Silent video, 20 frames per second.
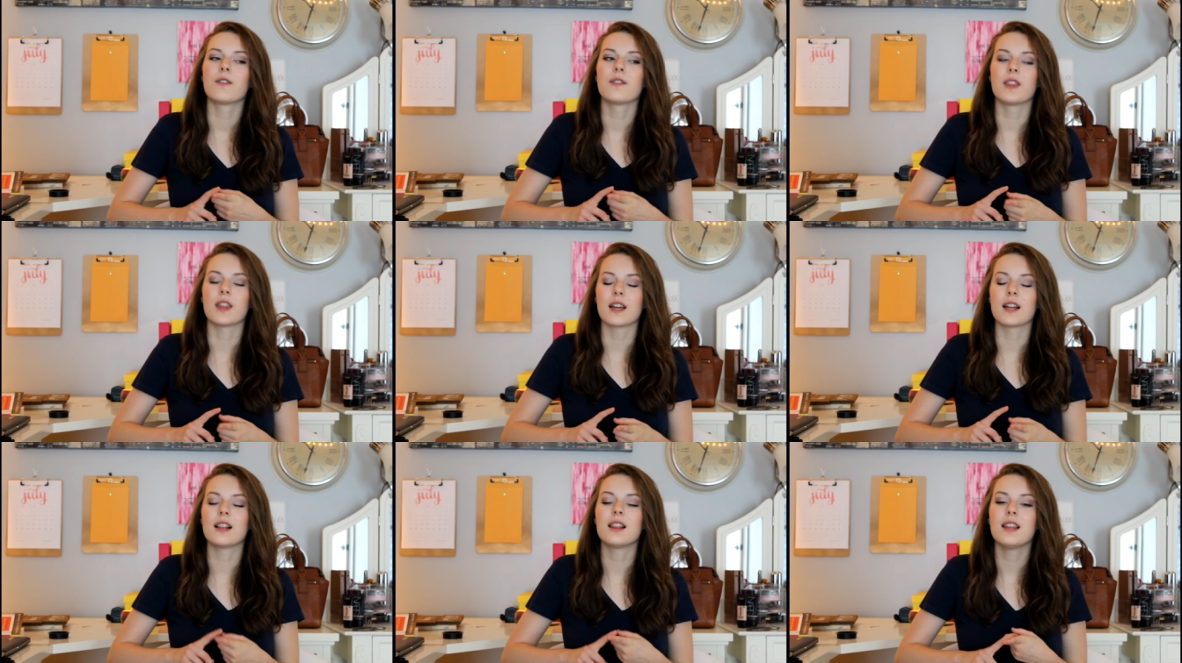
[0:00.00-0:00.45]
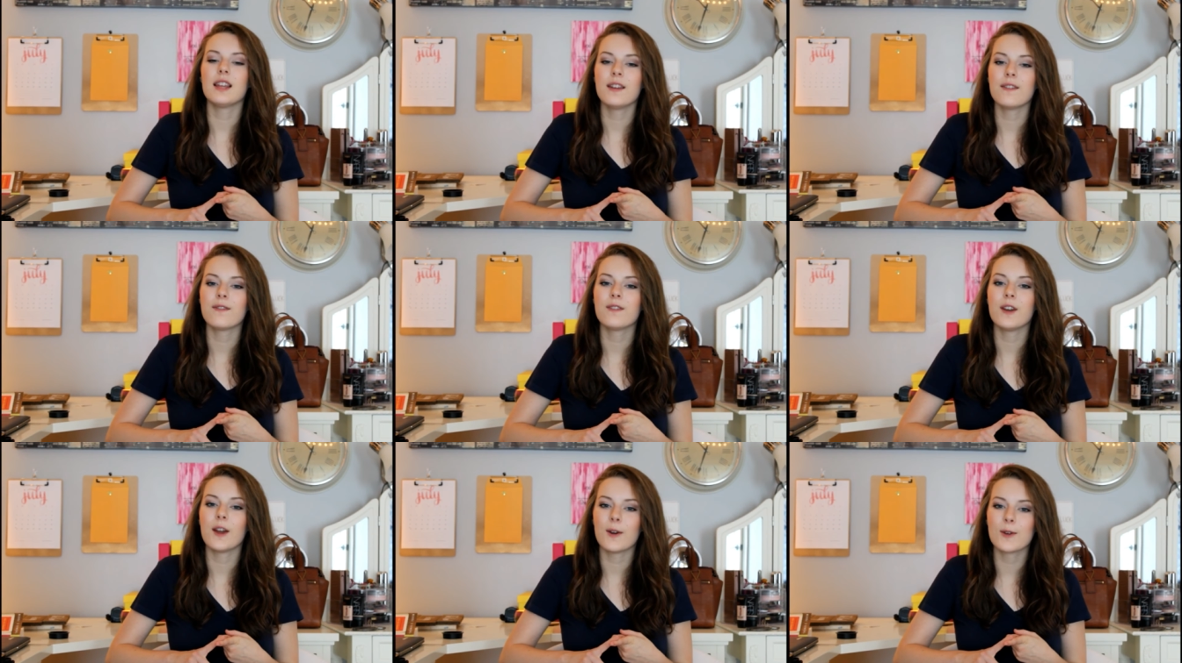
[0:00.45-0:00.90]
the
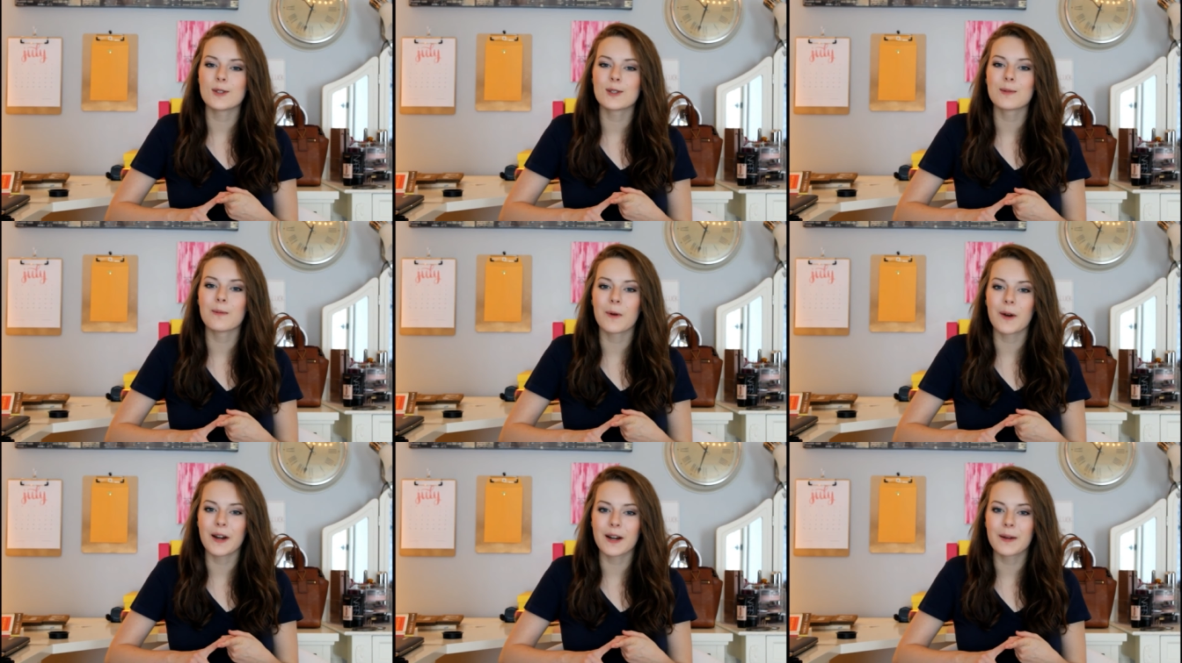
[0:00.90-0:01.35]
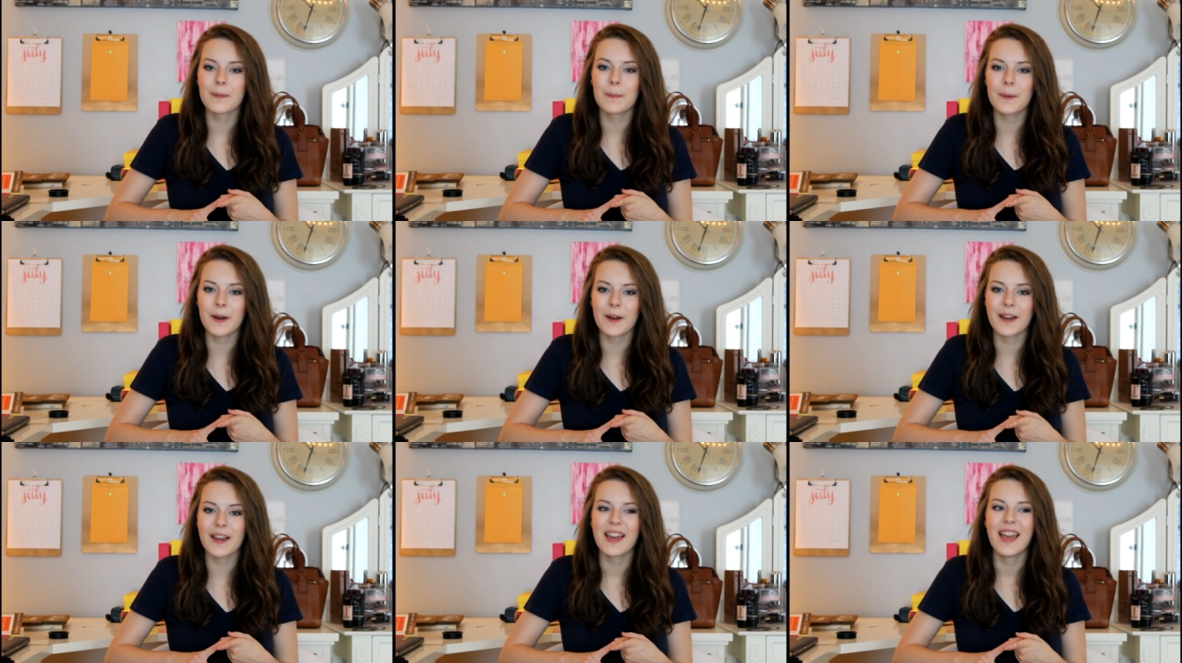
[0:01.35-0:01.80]
Cliff Notes
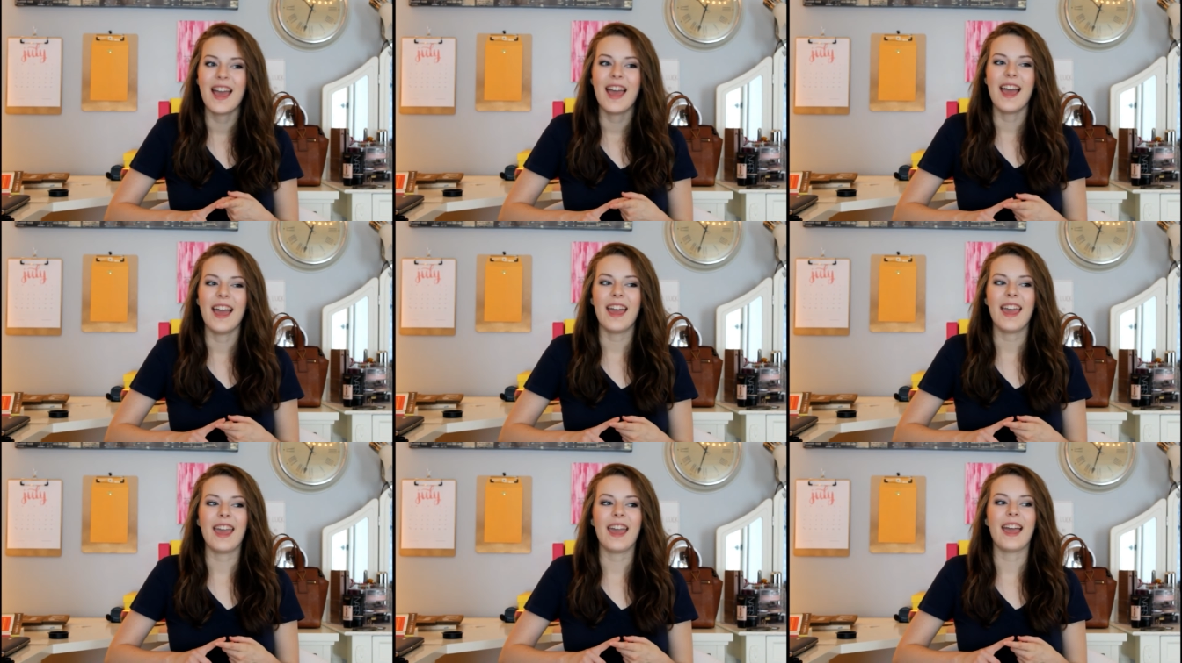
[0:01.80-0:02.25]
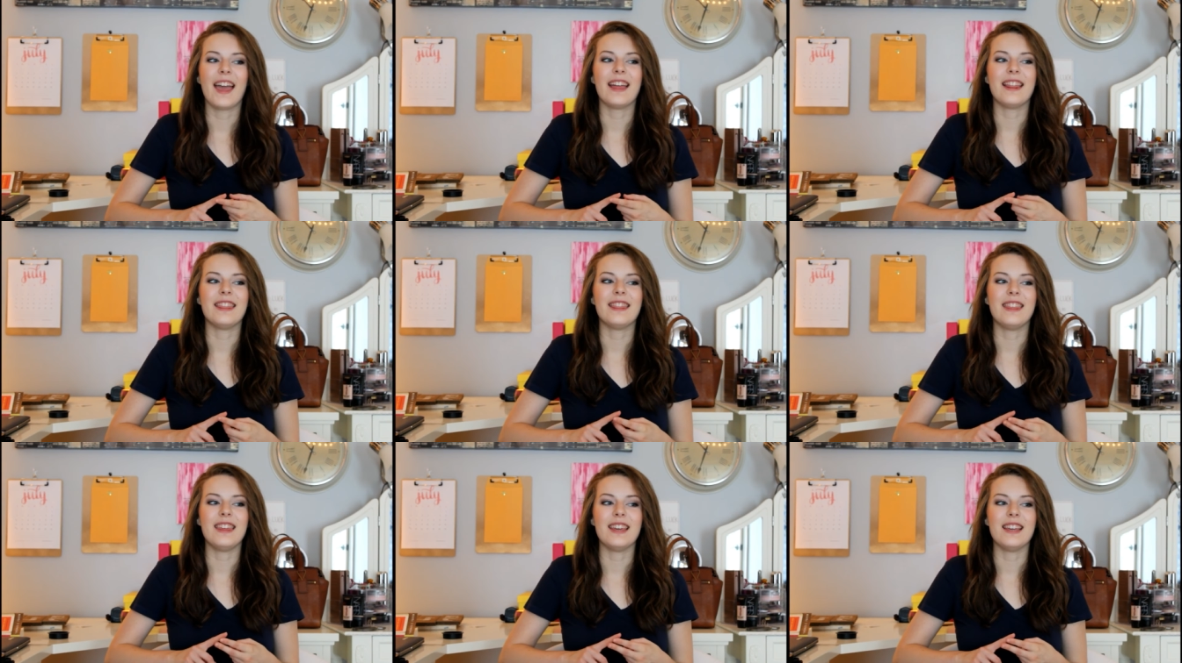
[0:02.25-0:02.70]
workbook
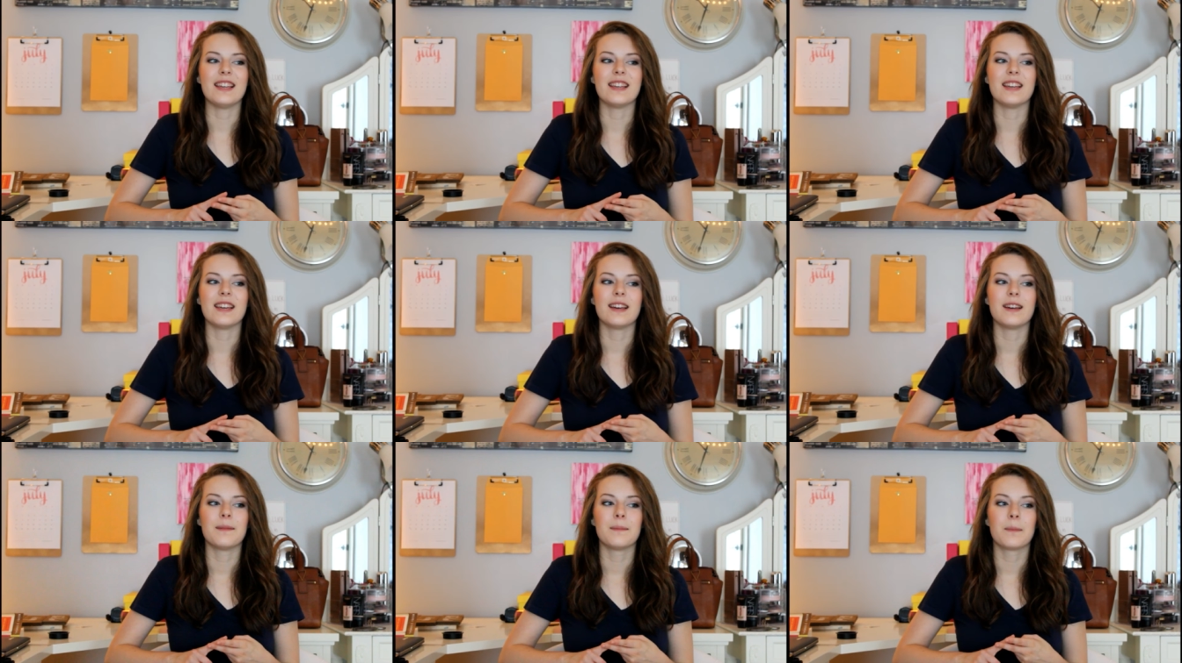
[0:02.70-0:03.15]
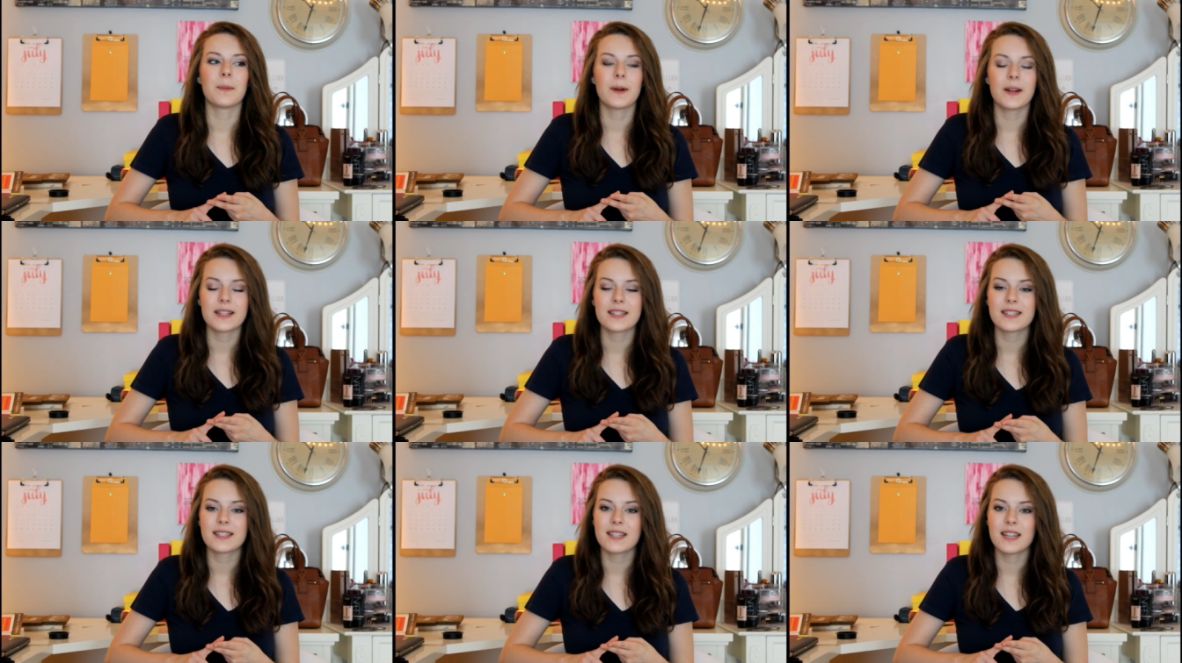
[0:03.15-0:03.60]
and the
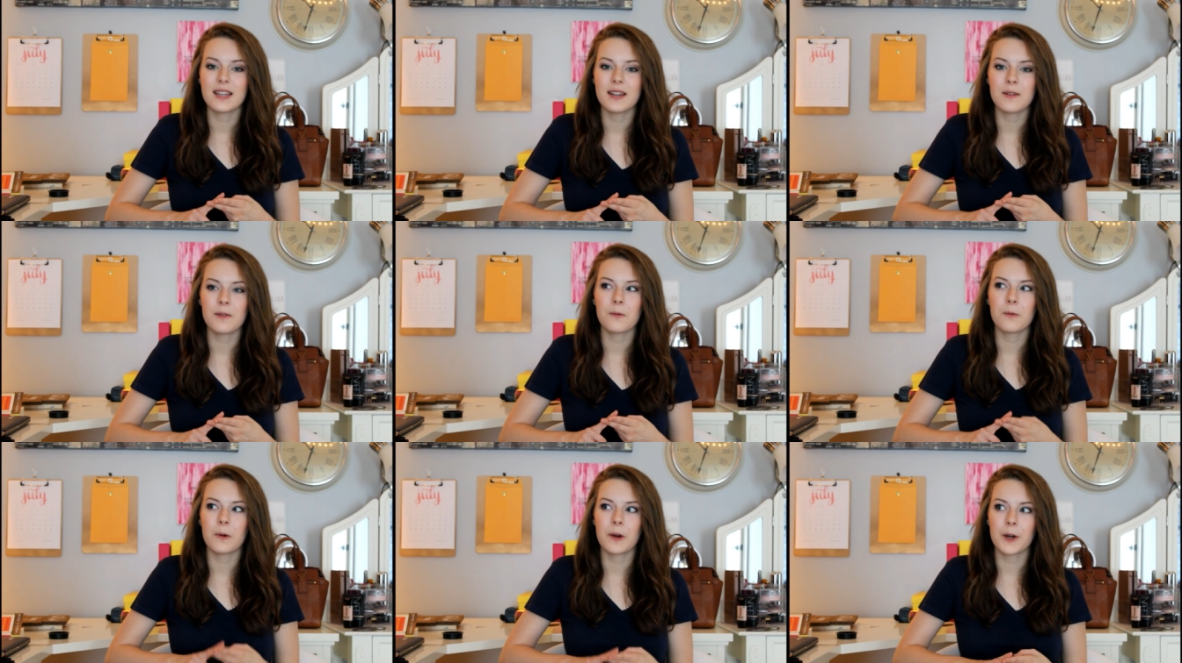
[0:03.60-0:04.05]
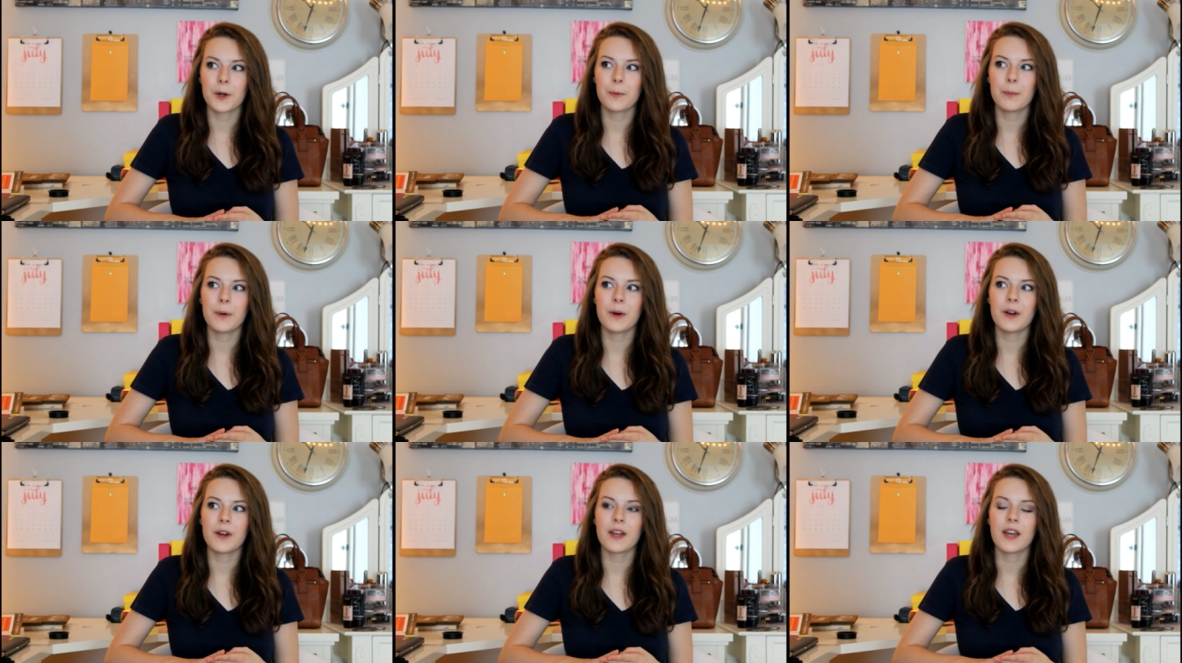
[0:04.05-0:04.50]
Princeton
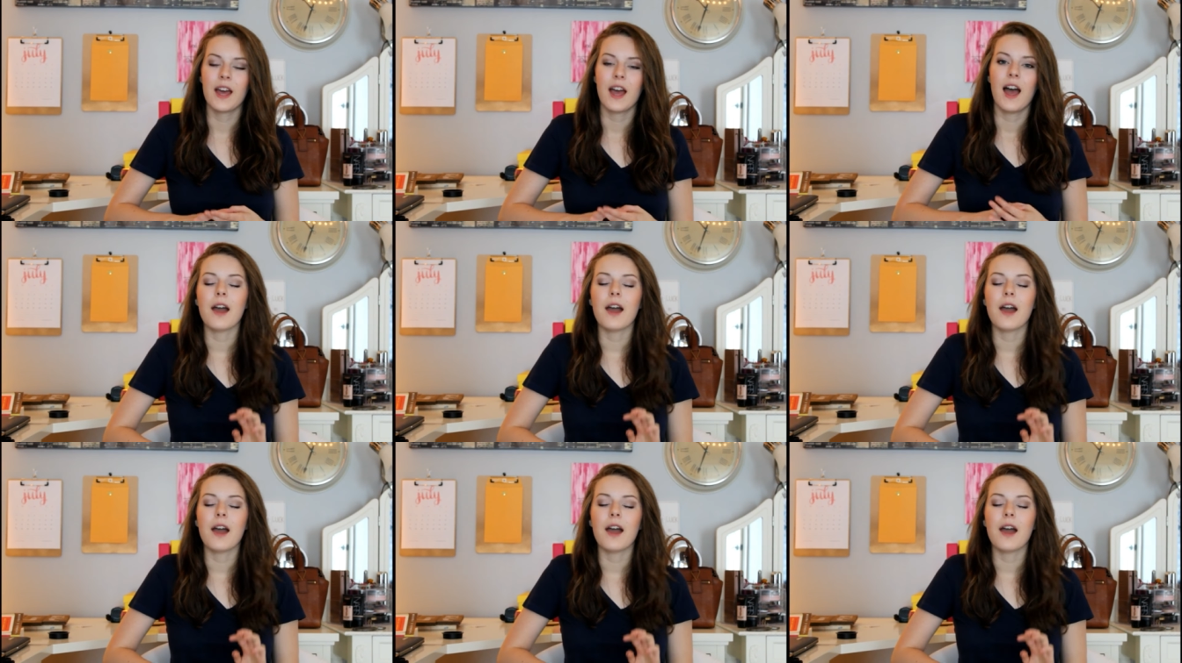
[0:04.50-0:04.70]
workbook.